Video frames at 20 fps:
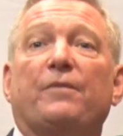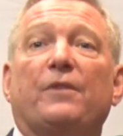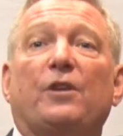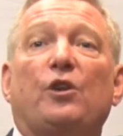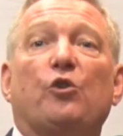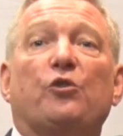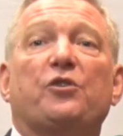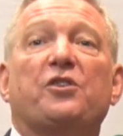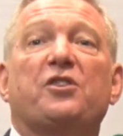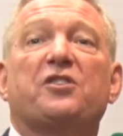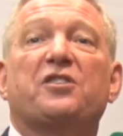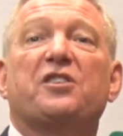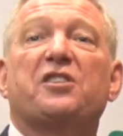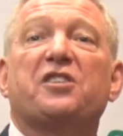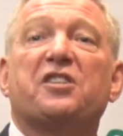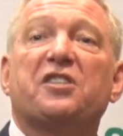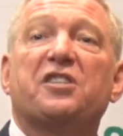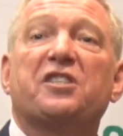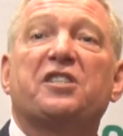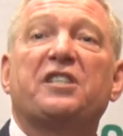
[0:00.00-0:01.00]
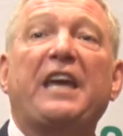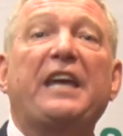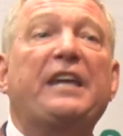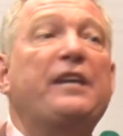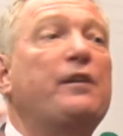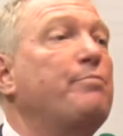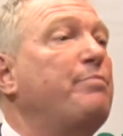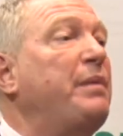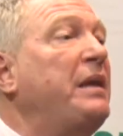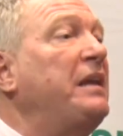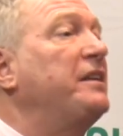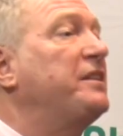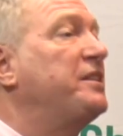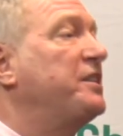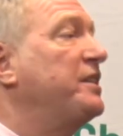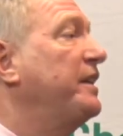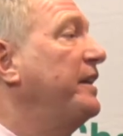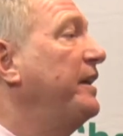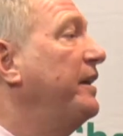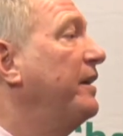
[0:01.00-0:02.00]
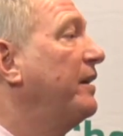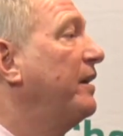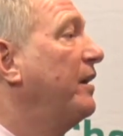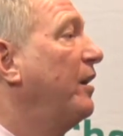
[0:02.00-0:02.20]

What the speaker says: the sustainability